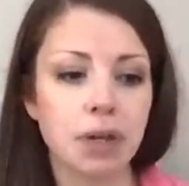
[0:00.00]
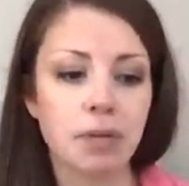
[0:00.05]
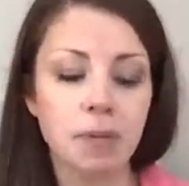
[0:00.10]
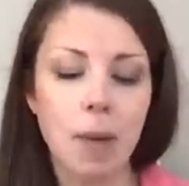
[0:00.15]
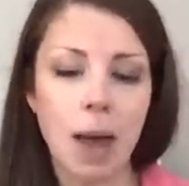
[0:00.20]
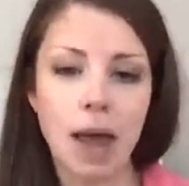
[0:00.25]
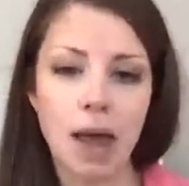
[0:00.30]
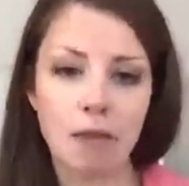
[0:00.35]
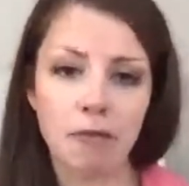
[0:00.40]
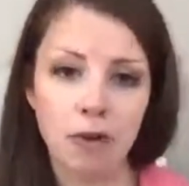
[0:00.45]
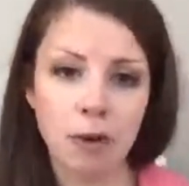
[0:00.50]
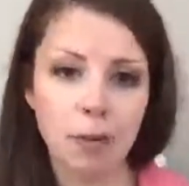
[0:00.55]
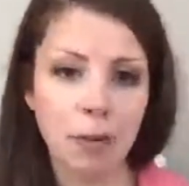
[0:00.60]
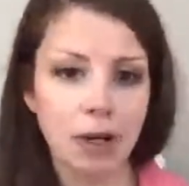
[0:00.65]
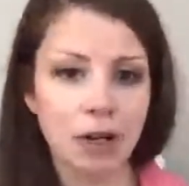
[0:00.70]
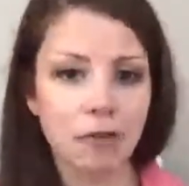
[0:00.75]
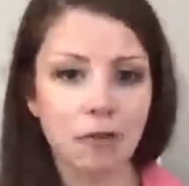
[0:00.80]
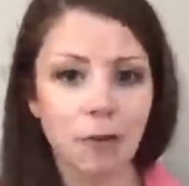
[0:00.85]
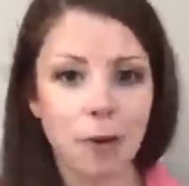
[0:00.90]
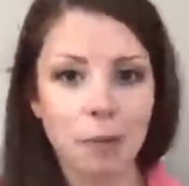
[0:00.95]

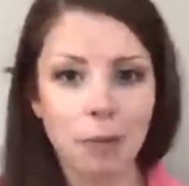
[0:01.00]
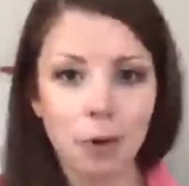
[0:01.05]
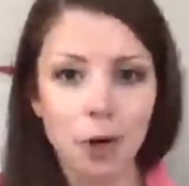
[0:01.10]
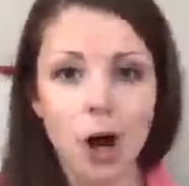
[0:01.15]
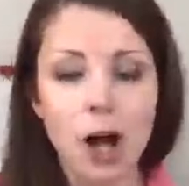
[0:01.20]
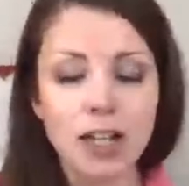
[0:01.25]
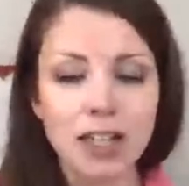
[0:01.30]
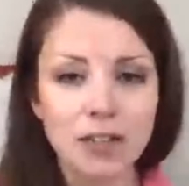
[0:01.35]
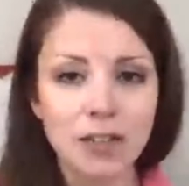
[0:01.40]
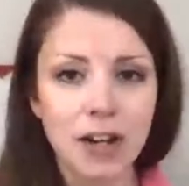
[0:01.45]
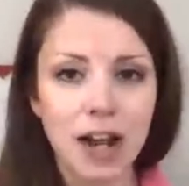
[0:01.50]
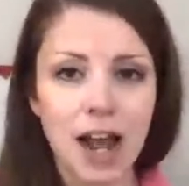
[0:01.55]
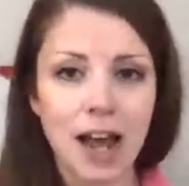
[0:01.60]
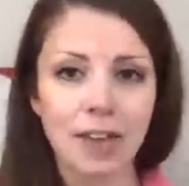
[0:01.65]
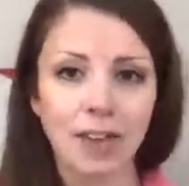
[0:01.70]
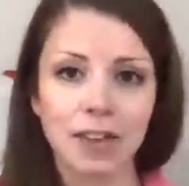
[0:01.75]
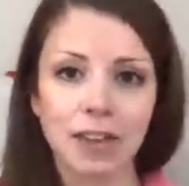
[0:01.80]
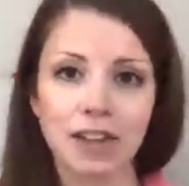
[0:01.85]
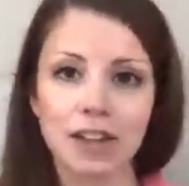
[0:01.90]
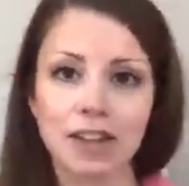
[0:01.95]
everybody from CrossFit
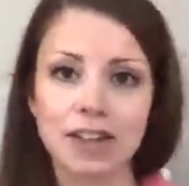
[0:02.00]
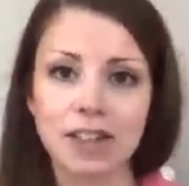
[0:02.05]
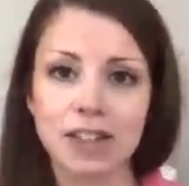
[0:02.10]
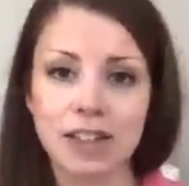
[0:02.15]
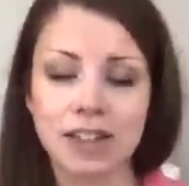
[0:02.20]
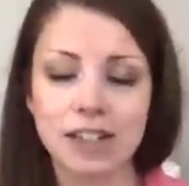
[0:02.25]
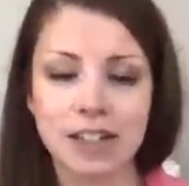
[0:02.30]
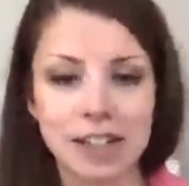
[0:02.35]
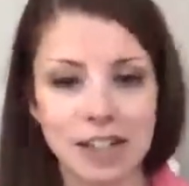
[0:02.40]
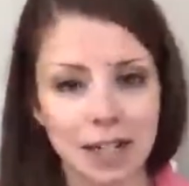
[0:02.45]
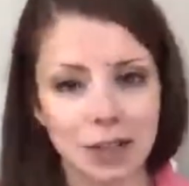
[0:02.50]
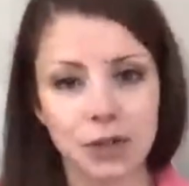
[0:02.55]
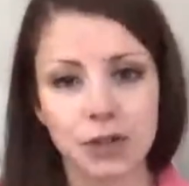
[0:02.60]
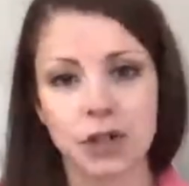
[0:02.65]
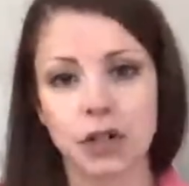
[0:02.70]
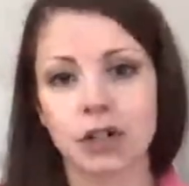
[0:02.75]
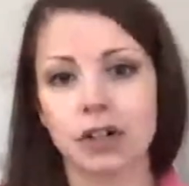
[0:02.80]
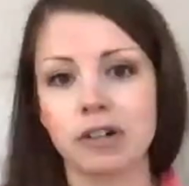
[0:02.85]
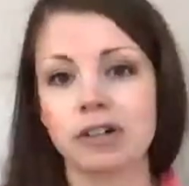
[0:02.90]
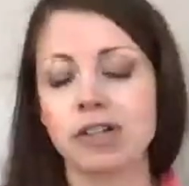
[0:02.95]
athletes to
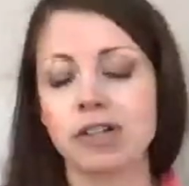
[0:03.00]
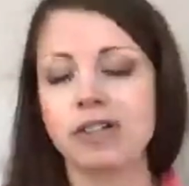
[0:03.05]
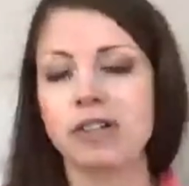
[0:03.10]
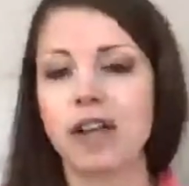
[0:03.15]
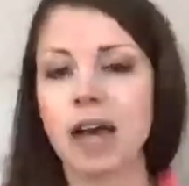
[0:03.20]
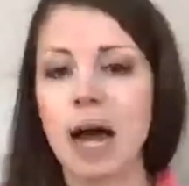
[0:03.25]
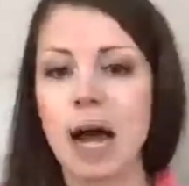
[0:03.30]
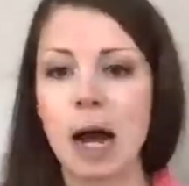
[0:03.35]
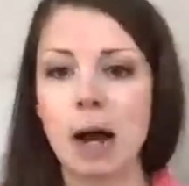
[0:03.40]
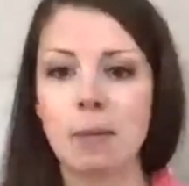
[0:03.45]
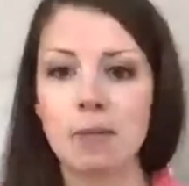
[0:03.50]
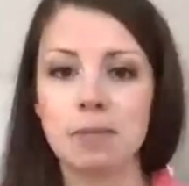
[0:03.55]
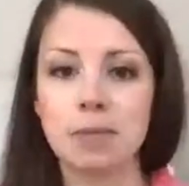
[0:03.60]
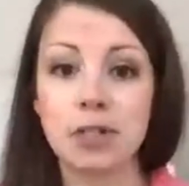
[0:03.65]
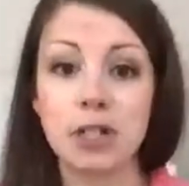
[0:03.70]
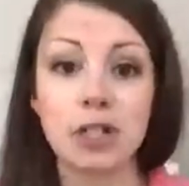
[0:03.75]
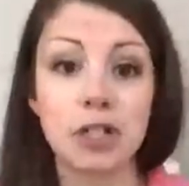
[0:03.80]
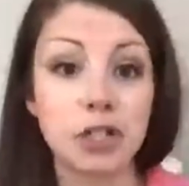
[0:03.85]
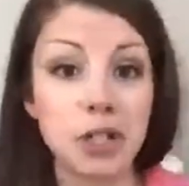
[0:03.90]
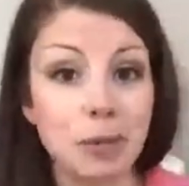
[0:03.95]
dancers,
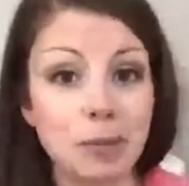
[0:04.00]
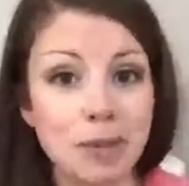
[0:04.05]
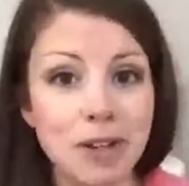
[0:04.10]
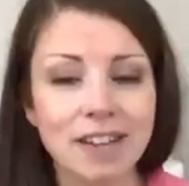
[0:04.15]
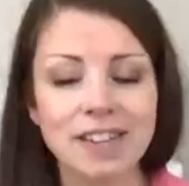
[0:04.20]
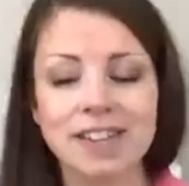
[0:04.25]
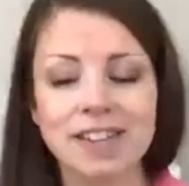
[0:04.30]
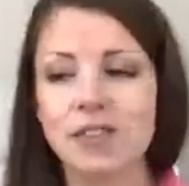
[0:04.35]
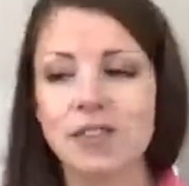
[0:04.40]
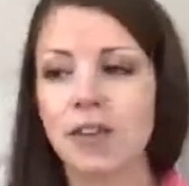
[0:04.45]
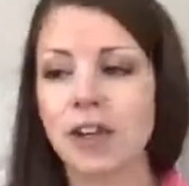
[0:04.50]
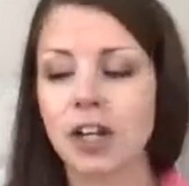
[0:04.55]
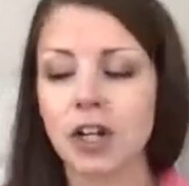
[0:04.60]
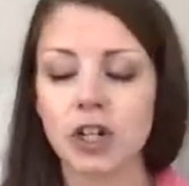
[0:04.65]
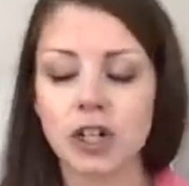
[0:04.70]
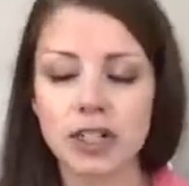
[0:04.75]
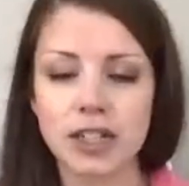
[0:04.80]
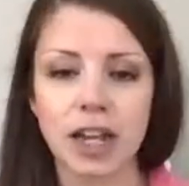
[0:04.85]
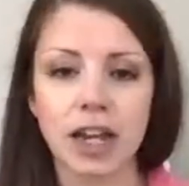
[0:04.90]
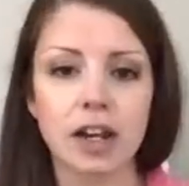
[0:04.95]
to gymnasts,
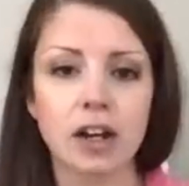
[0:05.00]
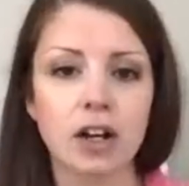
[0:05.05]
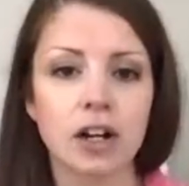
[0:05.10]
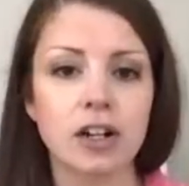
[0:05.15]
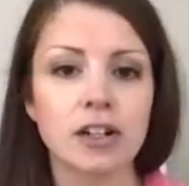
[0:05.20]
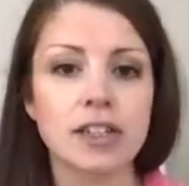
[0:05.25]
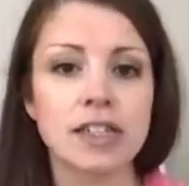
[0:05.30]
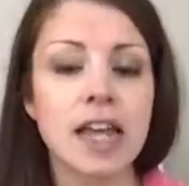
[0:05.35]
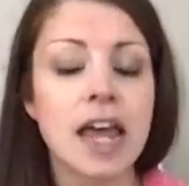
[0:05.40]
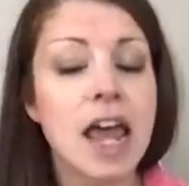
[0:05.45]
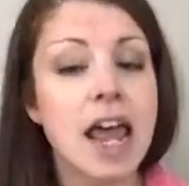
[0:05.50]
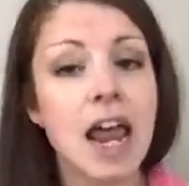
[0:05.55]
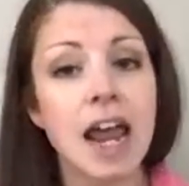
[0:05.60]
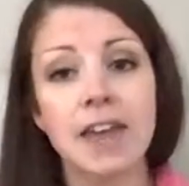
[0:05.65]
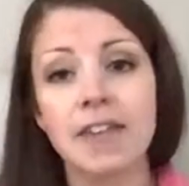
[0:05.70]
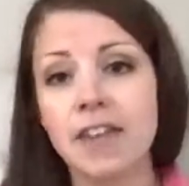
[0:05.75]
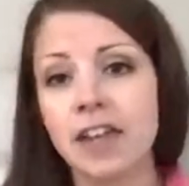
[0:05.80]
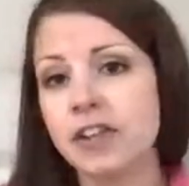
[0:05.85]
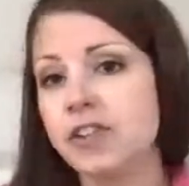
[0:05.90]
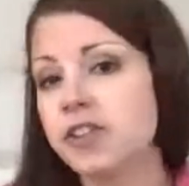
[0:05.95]
figure skaters, and then